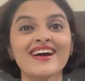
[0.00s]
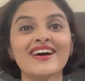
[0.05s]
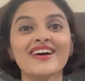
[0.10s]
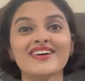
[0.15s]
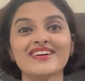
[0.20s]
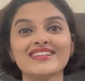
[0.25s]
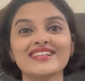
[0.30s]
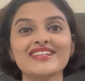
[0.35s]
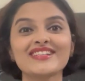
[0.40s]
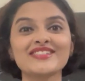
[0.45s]

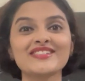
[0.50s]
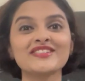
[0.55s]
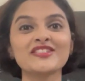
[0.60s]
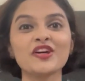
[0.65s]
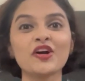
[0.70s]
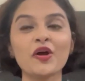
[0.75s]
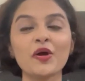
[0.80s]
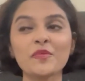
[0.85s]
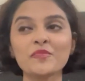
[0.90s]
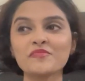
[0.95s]
Okay,
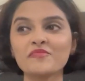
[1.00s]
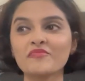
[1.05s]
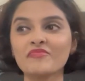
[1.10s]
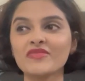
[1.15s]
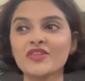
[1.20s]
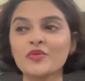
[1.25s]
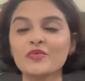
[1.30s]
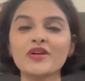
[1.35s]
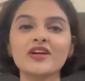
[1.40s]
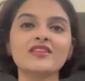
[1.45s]
so
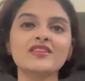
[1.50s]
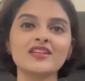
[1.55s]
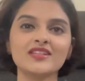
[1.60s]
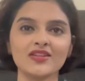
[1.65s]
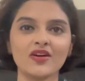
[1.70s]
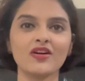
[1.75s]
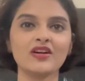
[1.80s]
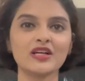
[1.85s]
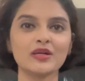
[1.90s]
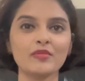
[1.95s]
we're going to
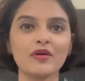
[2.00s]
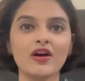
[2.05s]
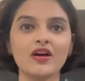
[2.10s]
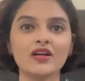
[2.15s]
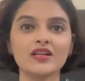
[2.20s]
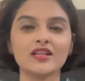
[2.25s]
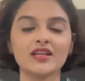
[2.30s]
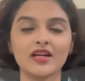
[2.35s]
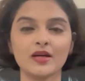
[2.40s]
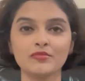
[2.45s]
talk
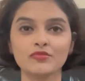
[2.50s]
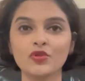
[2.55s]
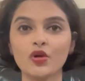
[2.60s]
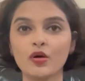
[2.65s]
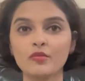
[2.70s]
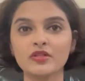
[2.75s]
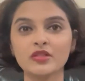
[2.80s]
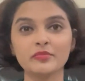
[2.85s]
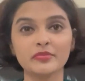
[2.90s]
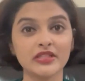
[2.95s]
about
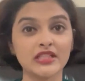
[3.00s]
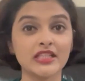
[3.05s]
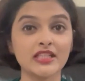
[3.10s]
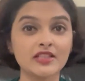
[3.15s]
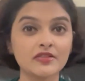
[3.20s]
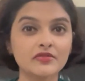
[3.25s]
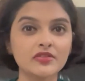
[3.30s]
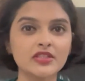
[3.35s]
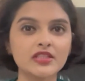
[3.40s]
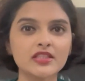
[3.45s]
abnormal
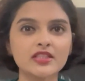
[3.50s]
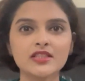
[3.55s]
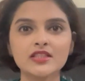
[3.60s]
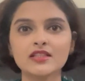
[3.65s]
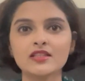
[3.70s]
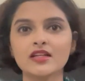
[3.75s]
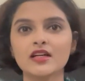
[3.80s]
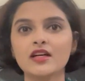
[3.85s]
behavior.